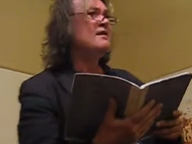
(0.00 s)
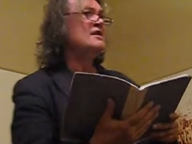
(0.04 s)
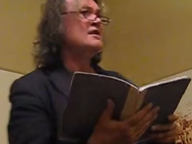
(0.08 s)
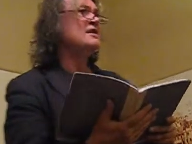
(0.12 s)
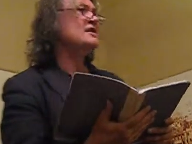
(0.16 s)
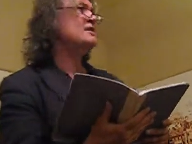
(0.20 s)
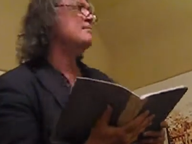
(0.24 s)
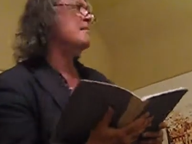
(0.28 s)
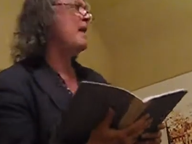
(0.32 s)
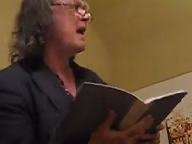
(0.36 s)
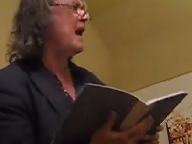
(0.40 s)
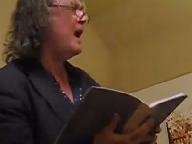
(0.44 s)

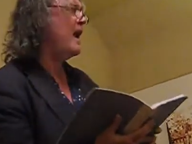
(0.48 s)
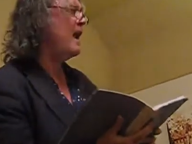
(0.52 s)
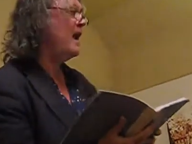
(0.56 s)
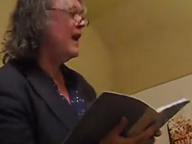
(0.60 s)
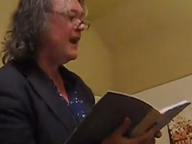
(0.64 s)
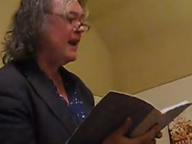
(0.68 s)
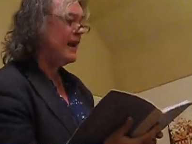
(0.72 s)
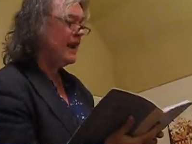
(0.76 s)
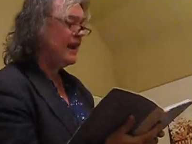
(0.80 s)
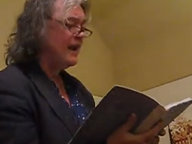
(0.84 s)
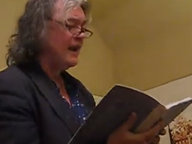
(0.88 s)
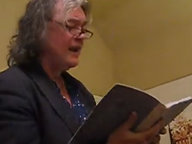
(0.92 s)

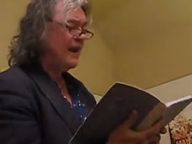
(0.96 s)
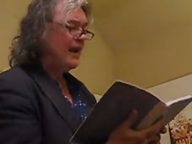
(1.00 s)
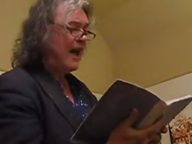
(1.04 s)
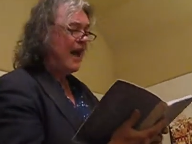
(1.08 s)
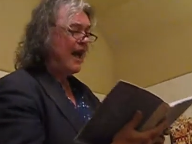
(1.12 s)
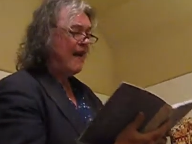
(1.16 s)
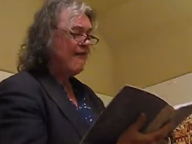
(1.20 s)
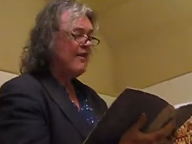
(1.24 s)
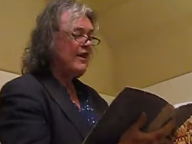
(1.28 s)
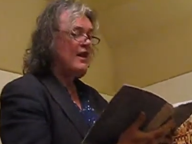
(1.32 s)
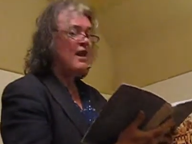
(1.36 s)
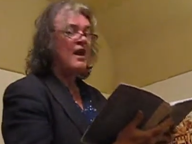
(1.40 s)
smiling,
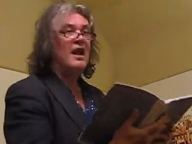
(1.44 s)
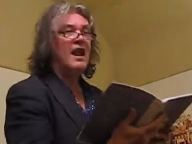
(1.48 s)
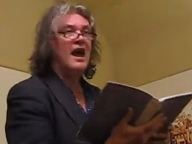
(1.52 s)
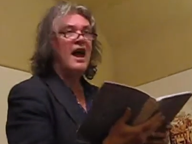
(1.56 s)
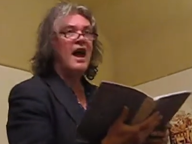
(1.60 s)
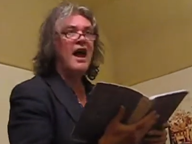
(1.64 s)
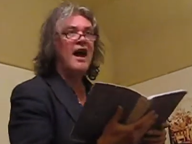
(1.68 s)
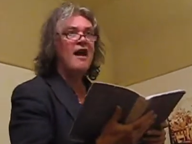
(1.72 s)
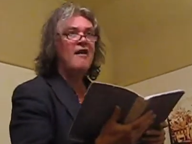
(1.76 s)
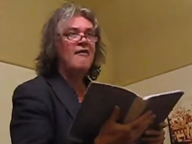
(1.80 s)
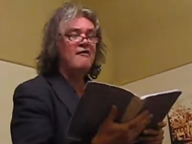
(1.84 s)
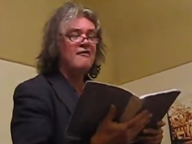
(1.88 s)
having a
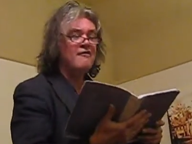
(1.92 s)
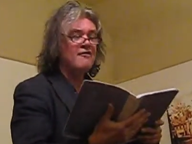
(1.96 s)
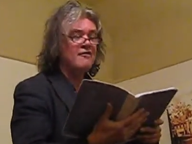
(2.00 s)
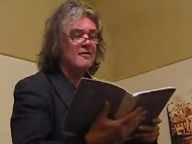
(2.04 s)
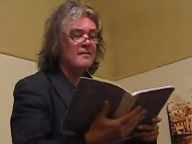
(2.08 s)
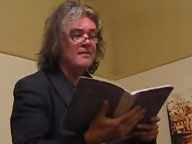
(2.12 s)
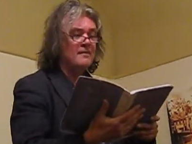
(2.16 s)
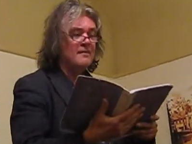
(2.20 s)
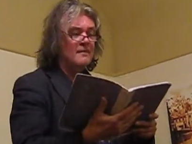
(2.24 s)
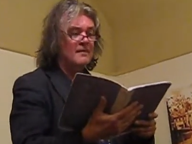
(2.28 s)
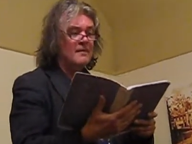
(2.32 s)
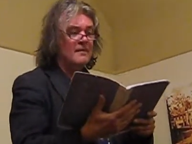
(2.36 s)
laugh.
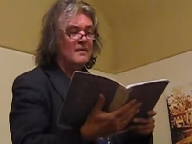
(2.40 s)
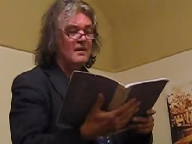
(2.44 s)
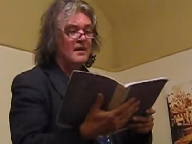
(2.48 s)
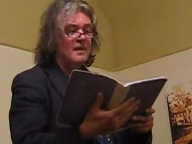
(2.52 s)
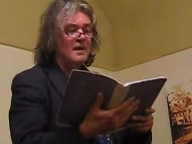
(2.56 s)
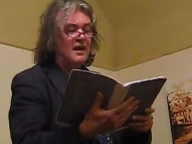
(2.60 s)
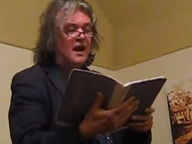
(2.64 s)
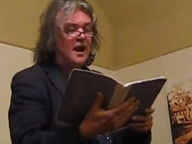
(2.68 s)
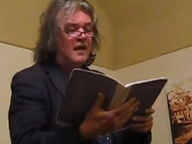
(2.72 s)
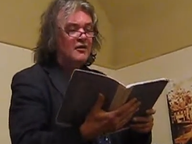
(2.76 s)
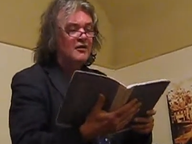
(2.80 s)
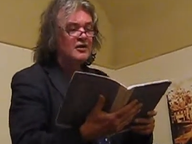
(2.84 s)

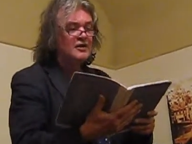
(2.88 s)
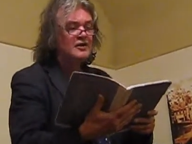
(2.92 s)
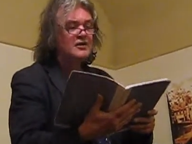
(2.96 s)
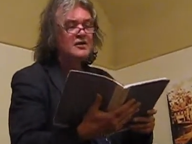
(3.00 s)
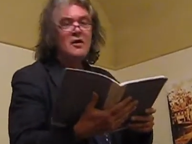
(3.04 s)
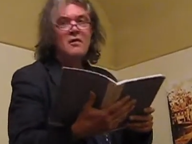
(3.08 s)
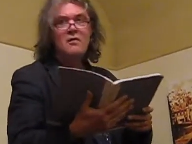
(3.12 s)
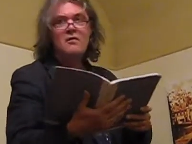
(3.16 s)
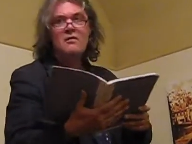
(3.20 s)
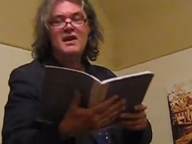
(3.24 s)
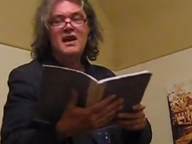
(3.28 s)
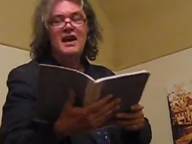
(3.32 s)
And there's
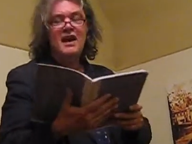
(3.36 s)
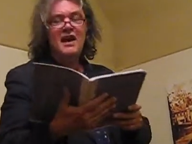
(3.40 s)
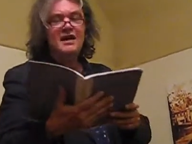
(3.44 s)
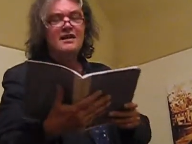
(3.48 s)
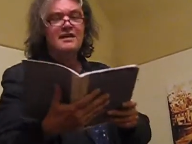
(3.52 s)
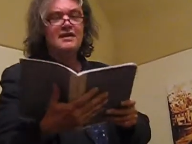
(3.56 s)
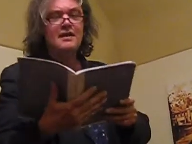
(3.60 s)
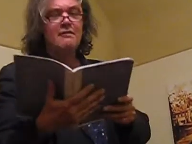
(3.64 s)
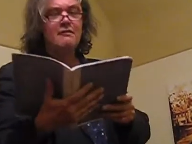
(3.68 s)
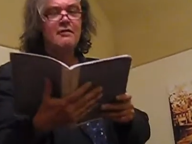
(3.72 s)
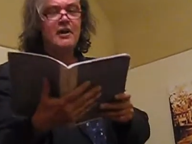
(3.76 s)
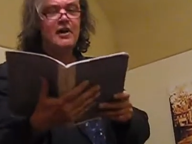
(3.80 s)
no
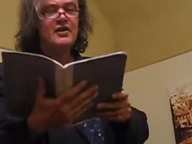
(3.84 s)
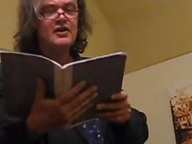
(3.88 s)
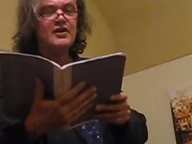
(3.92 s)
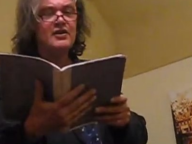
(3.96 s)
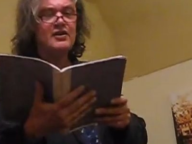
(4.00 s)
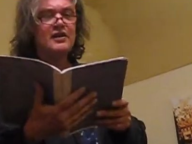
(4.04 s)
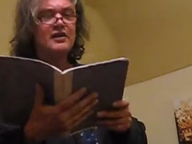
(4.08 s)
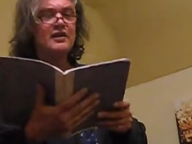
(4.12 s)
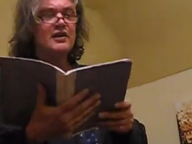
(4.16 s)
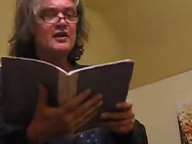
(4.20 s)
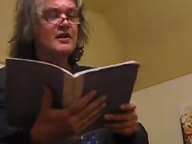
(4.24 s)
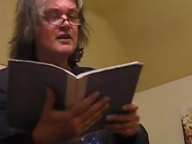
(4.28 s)
need to
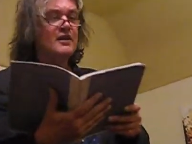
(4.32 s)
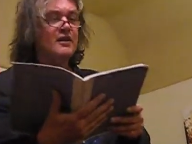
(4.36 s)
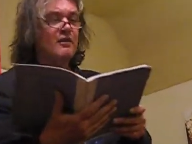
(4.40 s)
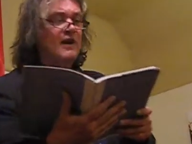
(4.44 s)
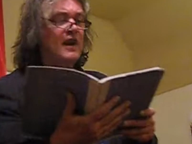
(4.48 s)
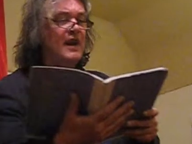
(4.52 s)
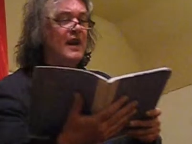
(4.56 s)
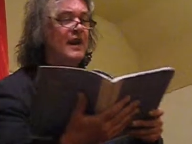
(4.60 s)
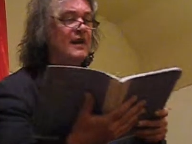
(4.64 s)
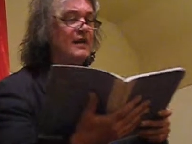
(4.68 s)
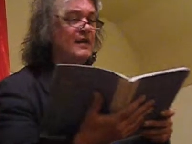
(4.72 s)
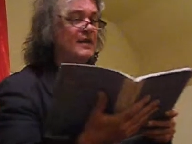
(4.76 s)
rush to the
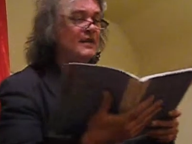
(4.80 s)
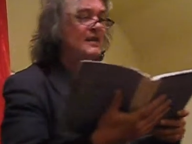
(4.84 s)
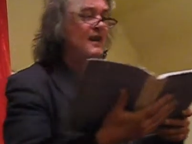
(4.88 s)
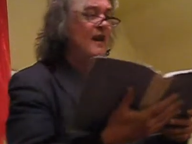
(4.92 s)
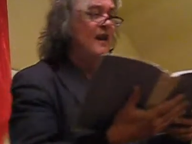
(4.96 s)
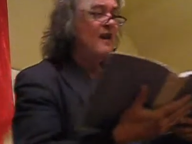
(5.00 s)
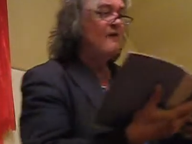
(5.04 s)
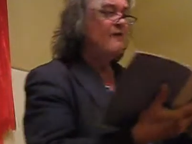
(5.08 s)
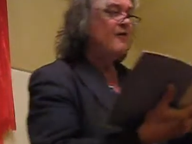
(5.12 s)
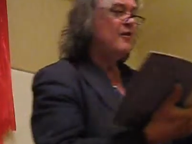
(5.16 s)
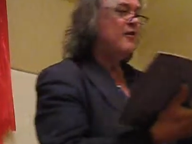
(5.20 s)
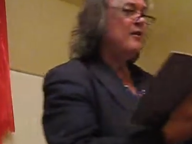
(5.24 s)
screens
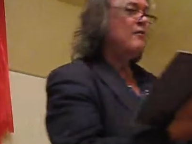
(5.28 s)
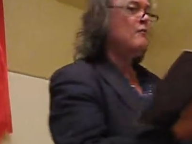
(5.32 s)
for